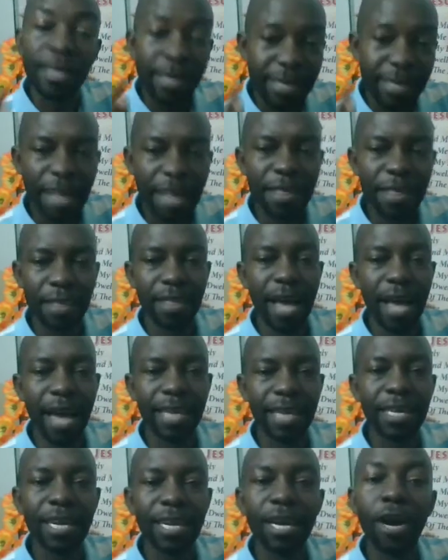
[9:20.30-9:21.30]
rather
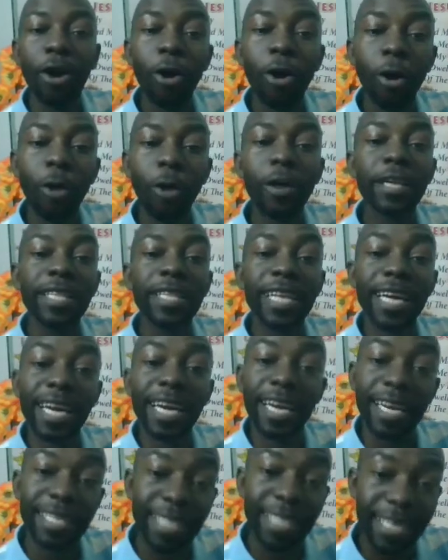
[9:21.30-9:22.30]
than all the
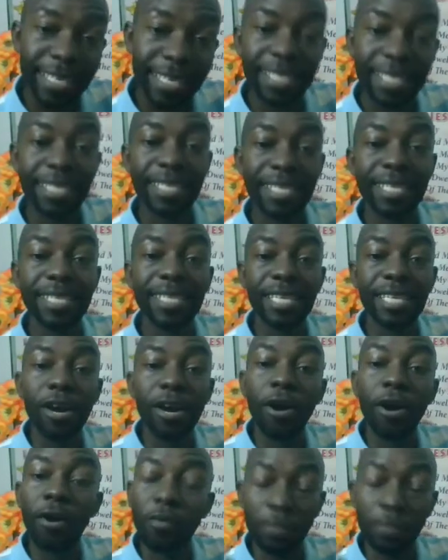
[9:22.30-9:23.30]
characteristics
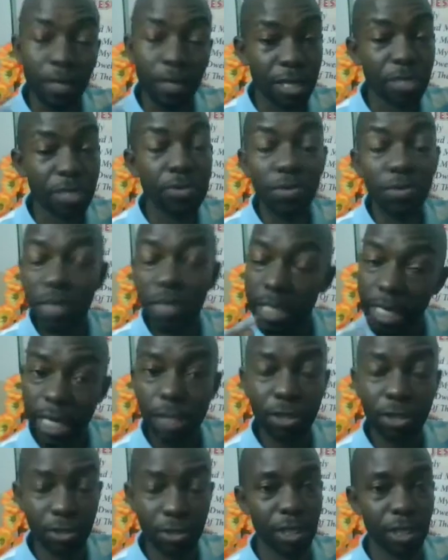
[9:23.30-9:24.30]
of the new
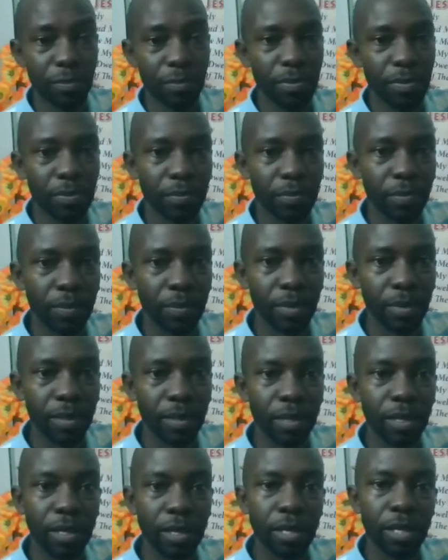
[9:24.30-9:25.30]
relationship.
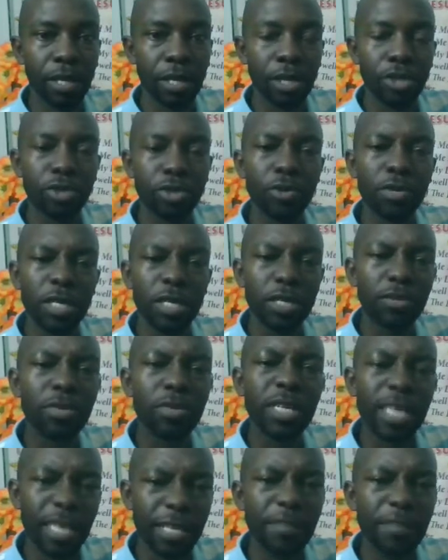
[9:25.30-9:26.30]
So you need to
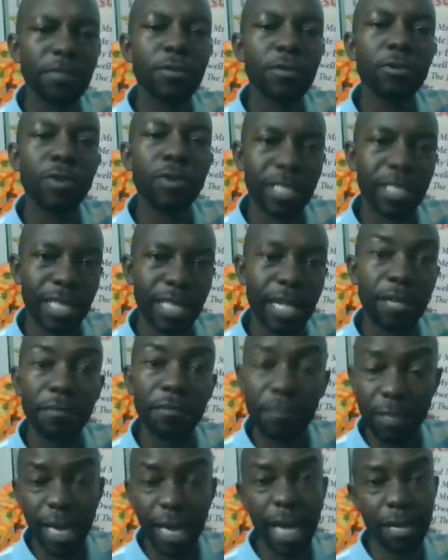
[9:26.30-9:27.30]
give
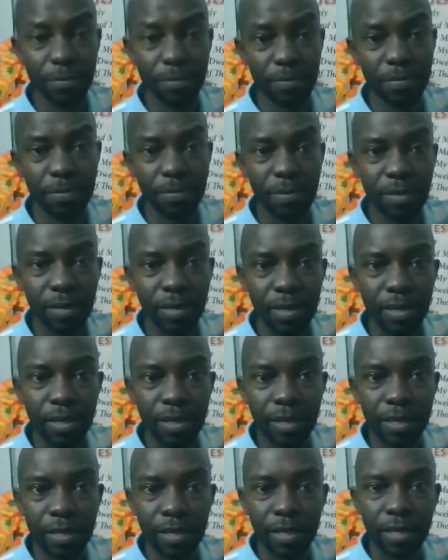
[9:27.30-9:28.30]
yourself time.
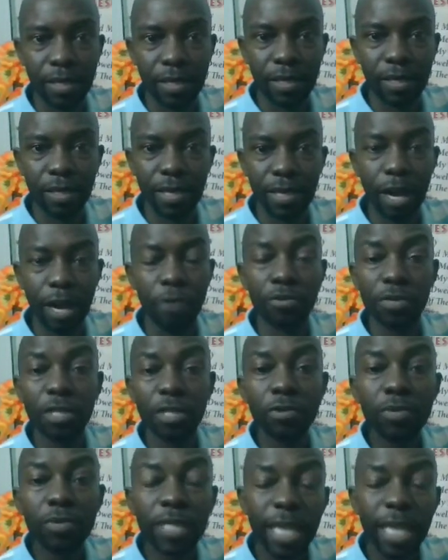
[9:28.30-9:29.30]
Now you need
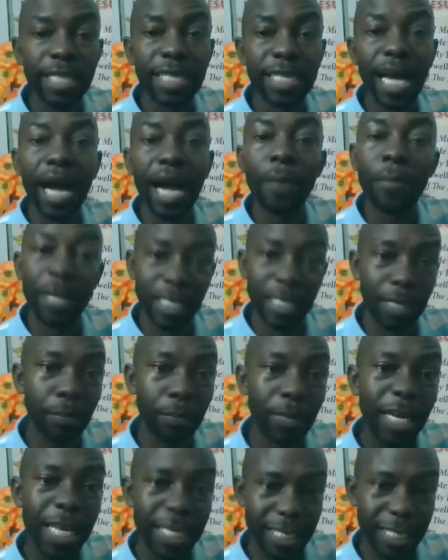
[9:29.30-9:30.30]
to get a better
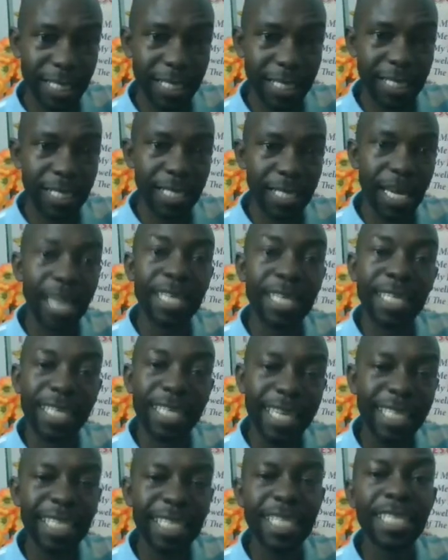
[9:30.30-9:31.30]
place and
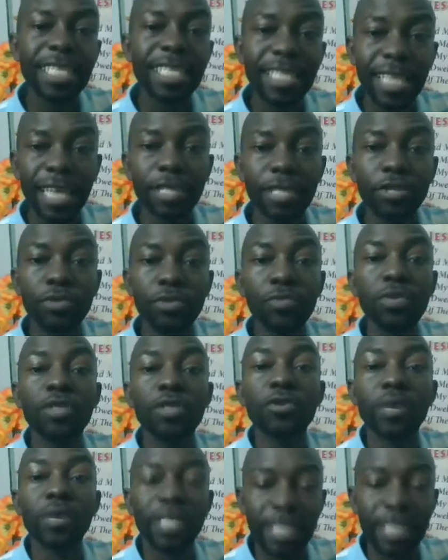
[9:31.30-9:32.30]
getting in touch with
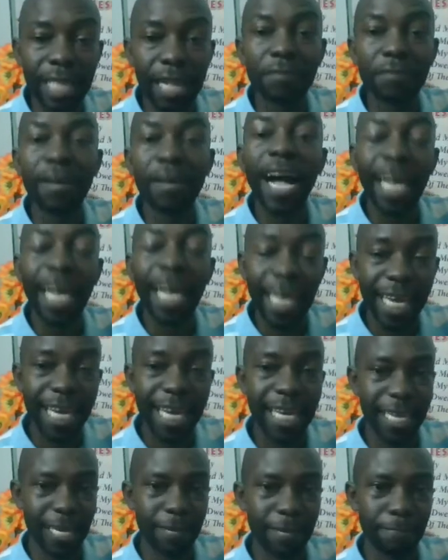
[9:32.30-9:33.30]
yourself
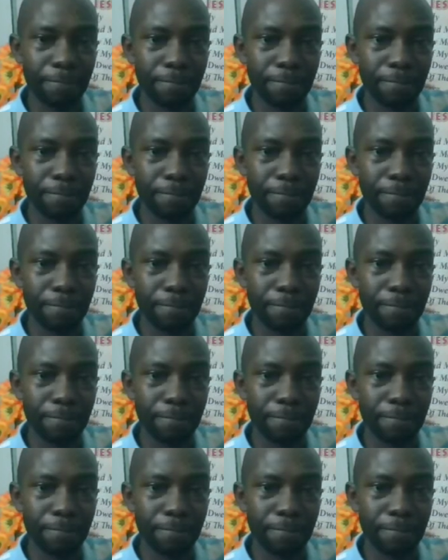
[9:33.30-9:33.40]
again.